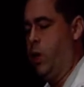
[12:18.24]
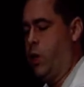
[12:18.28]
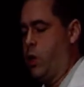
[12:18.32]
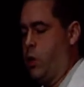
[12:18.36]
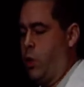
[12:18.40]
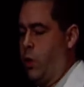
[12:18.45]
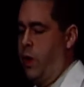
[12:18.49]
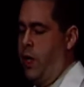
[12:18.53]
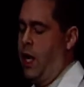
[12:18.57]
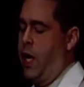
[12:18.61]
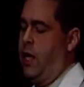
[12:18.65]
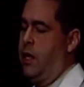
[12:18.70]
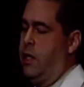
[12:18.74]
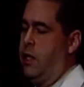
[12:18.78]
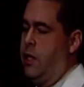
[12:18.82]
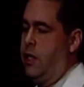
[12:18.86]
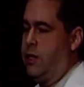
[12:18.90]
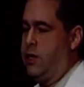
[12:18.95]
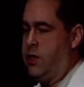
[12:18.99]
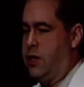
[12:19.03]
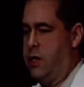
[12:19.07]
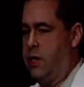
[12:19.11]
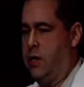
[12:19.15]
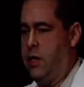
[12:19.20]
created
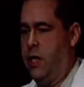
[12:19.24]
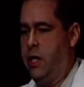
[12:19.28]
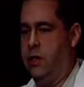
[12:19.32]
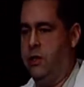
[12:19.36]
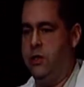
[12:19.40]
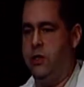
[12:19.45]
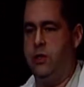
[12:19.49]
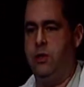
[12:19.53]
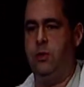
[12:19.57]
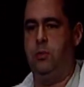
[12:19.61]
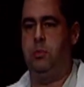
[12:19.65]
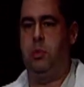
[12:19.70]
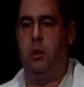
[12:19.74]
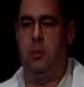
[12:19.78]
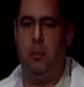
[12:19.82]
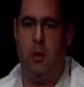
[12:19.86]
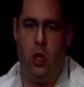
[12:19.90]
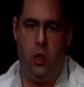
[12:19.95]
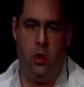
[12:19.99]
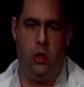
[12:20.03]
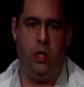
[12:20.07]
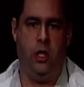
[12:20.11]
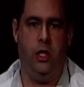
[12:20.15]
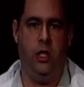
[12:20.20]
this and
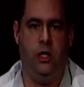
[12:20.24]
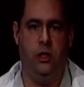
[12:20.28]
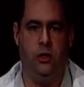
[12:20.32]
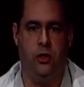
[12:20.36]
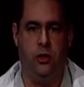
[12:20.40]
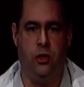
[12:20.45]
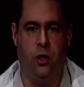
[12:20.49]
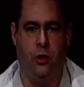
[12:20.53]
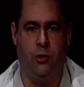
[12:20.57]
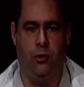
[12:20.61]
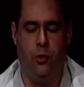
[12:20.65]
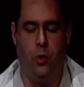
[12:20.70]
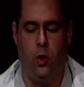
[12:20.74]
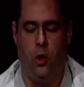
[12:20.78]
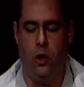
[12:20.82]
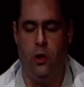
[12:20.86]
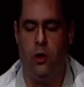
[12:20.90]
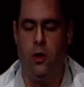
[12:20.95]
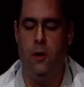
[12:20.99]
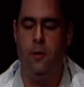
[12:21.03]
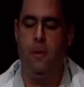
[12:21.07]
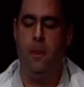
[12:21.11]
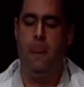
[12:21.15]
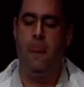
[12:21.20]
promoted it and so forth.
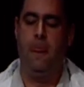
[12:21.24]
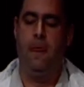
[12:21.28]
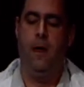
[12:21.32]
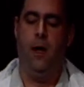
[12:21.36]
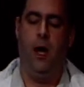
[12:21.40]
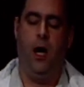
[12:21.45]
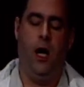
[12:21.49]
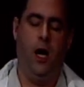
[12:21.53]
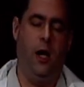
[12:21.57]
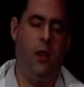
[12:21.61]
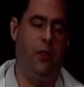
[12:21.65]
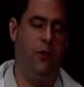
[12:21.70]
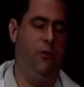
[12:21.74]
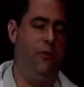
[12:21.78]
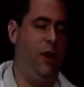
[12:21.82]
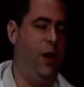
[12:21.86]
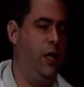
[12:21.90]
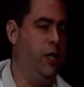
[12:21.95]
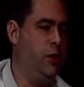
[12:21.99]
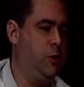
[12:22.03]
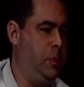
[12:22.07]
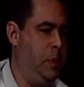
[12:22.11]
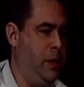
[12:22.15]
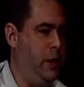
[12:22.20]
The
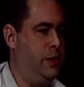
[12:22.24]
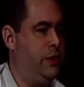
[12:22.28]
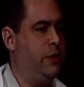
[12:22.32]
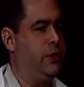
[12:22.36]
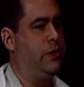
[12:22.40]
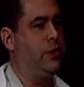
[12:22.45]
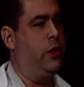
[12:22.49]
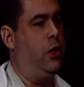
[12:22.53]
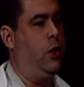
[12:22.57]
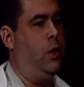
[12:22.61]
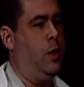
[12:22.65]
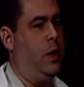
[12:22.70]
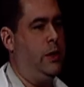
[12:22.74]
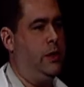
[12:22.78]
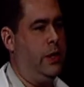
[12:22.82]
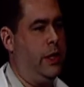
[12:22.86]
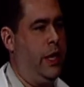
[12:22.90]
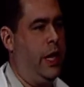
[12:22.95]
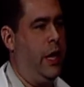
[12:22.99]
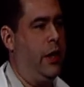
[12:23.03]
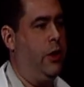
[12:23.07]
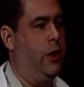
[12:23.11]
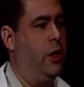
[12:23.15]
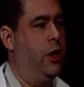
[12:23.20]
various pieces that all went
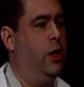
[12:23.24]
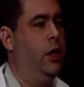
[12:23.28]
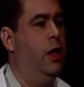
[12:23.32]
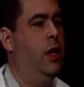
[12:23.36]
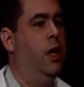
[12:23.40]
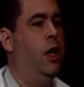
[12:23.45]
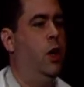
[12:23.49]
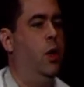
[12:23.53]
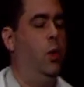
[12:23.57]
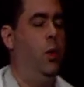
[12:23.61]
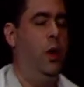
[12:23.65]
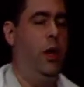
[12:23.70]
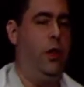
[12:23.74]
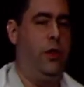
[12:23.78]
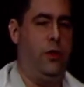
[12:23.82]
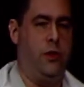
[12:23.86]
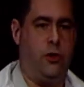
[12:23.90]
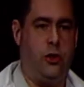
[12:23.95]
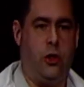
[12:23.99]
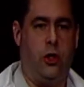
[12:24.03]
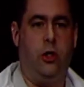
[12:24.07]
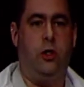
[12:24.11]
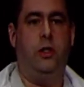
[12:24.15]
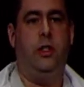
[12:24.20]
together with
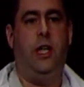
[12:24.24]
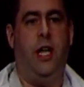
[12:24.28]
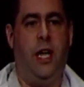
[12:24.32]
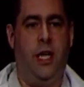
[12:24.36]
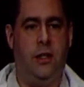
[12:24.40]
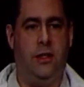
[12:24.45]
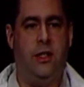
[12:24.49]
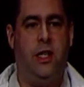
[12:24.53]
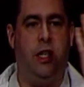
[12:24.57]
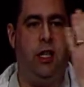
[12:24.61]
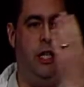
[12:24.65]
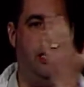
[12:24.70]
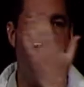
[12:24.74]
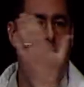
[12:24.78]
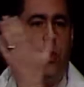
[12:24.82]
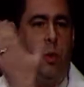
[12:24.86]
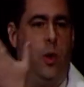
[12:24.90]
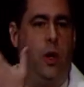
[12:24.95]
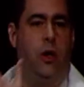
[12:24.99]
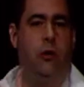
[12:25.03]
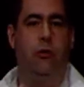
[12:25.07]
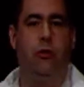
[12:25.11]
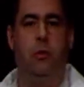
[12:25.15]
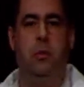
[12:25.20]
certain dates that each
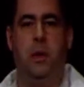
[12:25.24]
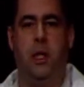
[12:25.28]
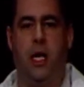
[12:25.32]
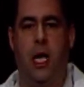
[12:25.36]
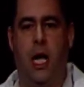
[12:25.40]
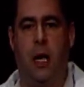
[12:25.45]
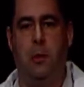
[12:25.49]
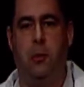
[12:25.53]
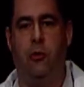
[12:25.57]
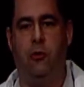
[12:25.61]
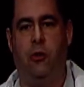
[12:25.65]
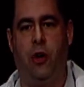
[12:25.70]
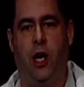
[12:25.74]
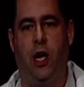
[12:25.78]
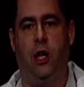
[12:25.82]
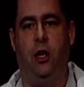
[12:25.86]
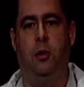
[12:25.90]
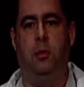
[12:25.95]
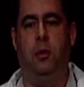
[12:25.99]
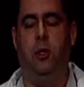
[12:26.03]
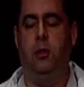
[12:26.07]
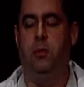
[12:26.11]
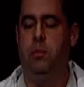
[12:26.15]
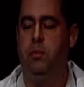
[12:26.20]
one of them became
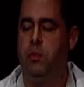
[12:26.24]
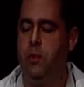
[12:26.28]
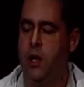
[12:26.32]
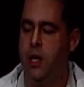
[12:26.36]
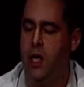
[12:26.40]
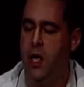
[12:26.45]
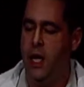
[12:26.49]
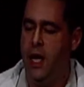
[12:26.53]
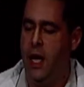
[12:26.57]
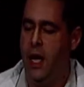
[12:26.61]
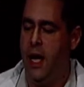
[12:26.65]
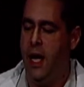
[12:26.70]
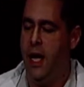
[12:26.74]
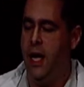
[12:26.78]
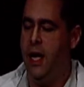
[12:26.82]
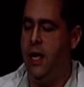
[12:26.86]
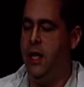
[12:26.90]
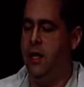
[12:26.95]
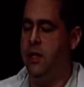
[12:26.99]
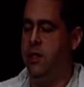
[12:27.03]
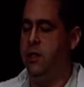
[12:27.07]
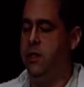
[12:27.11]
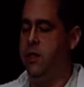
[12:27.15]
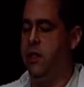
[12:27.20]
available.
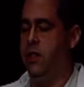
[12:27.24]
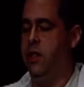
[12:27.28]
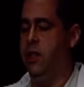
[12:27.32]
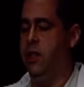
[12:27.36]
And